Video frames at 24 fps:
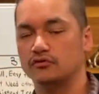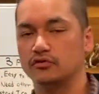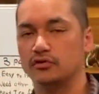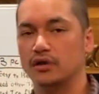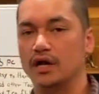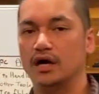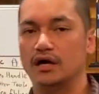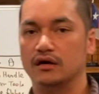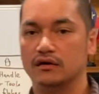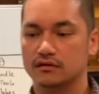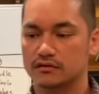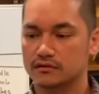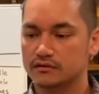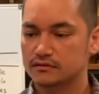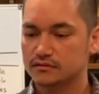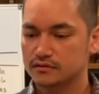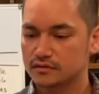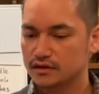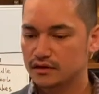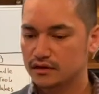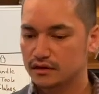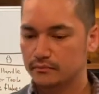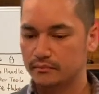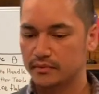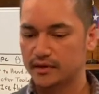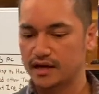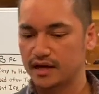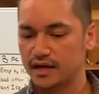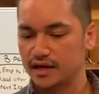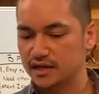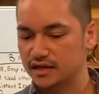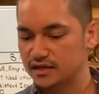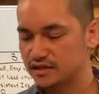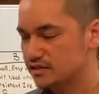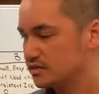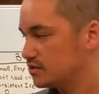too long
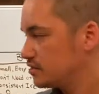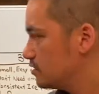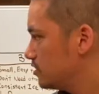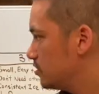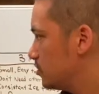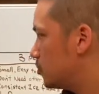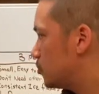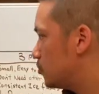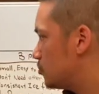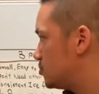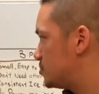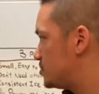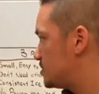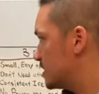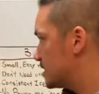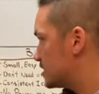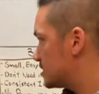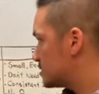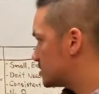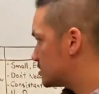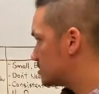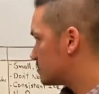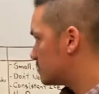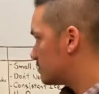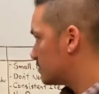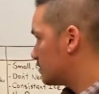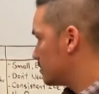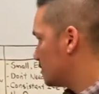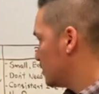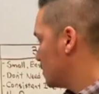because you just,